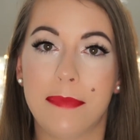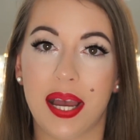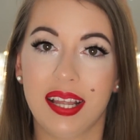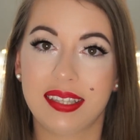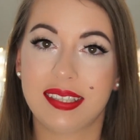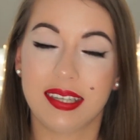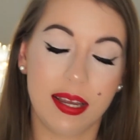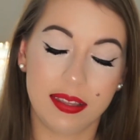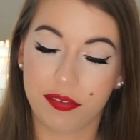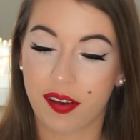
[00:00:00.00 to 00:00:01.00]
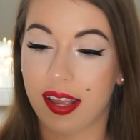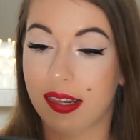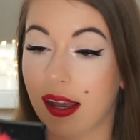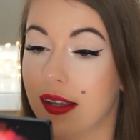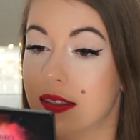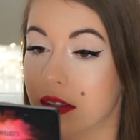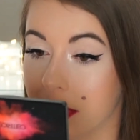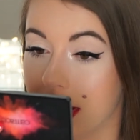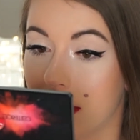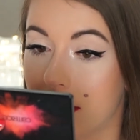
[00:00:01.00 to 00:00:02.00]
but the fine lines
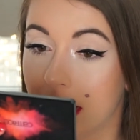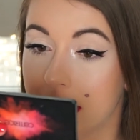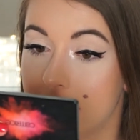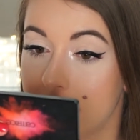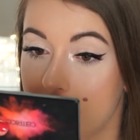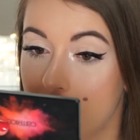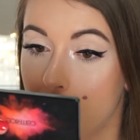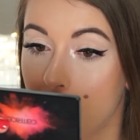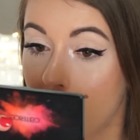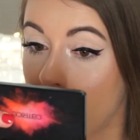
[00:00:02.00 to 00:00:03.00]
are there, I can see them.